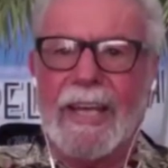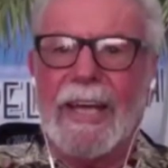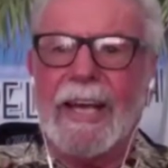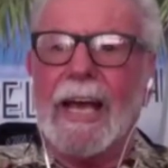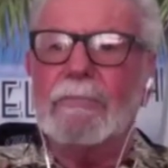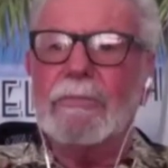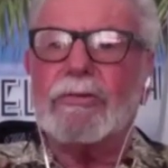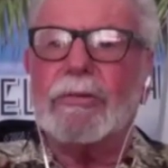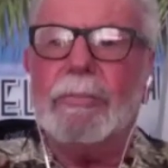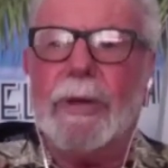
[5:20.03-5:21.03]
comes
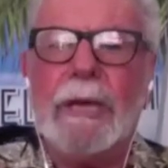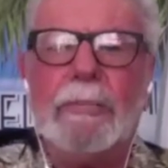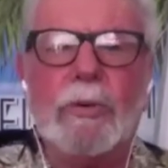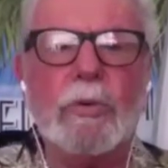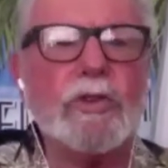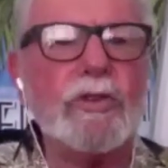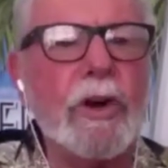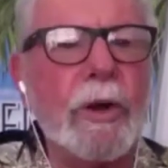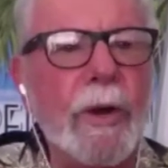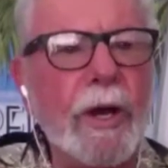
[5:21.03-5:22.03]
from people
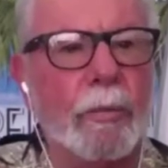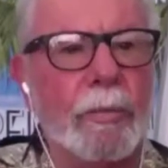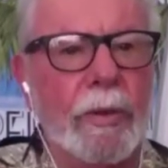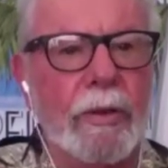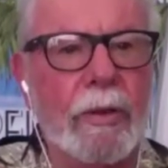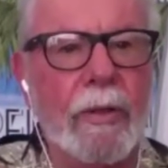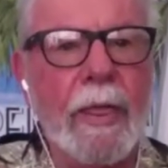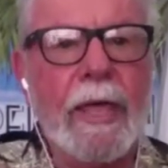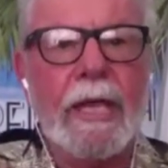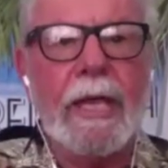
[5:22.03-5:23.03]
trying to help.
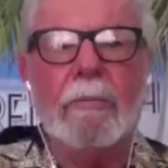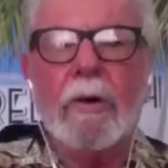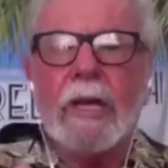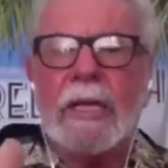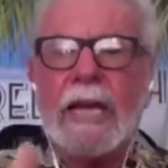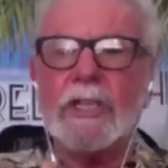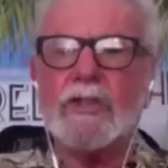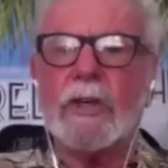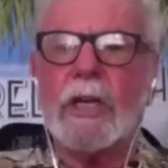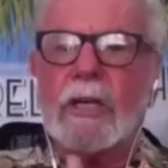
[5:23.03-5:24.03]
Now, my dad's
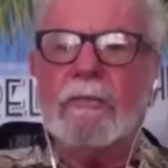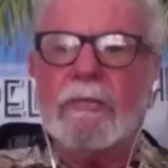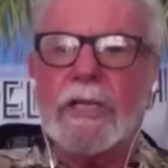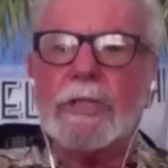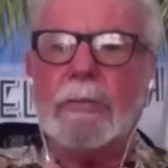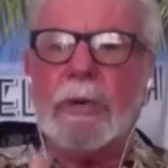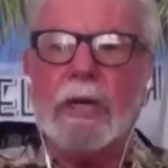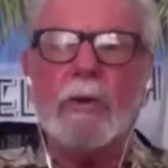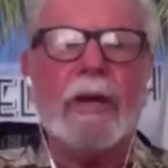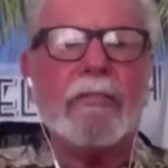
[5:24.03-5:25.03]
trying to convince me
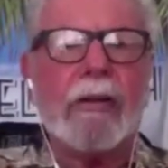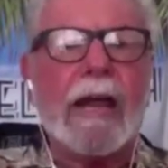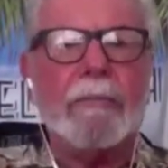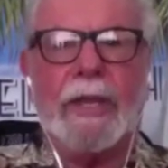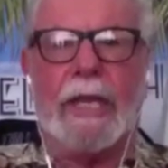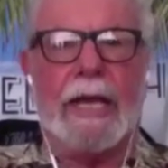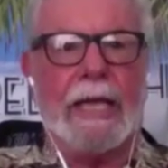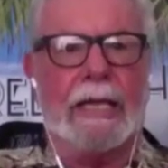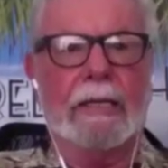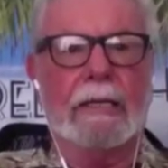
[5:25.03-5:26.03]
it will never happen
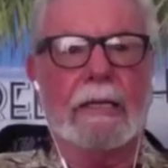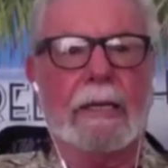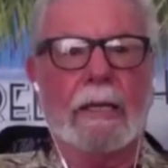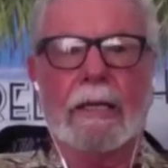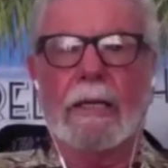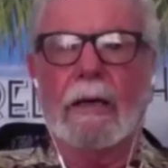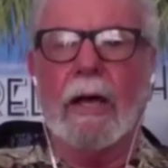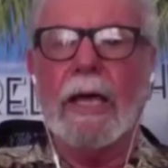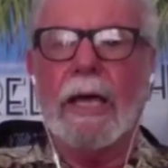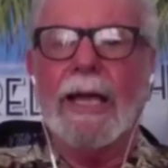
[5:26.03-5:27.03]
again.
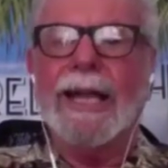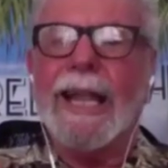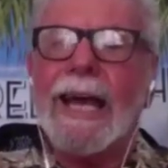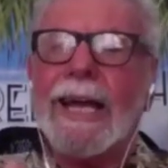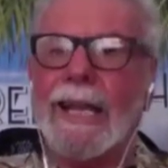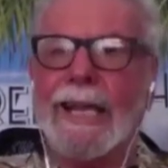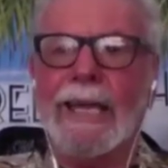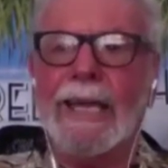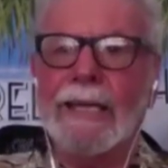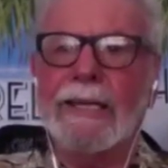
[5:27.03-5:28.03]
Right?
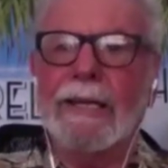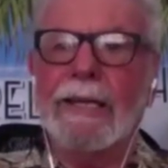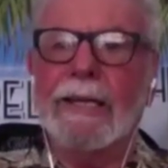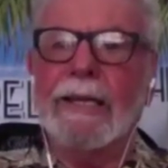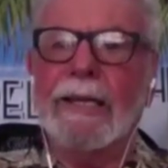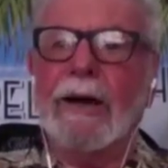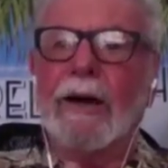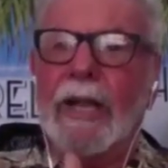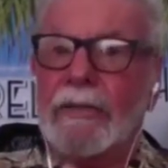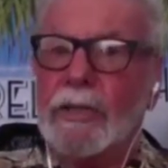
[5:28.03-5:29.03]
Luckily,
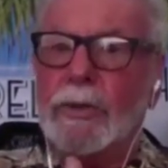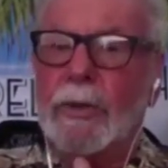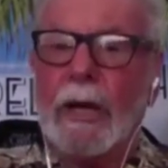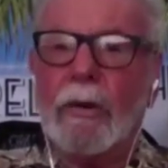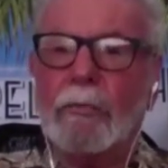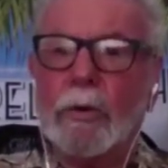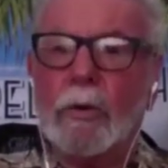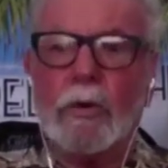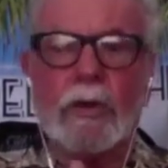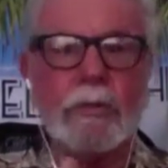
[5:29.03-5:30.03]
I never took that on
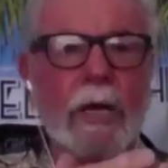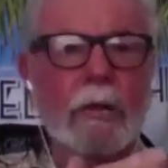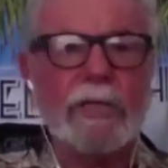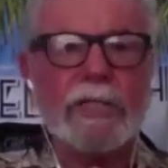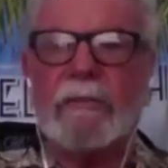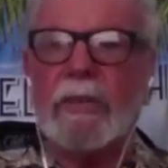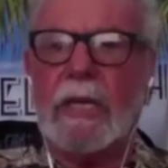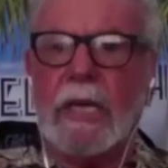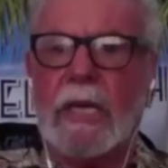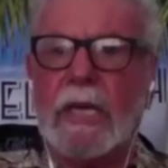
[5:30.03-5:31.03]
board, because when I was
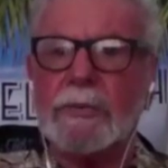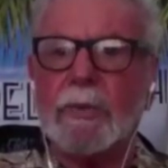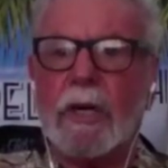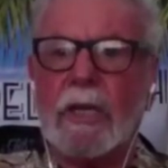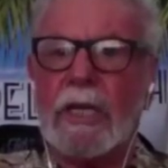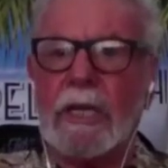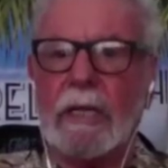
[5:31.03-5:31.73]
17, guess what I did?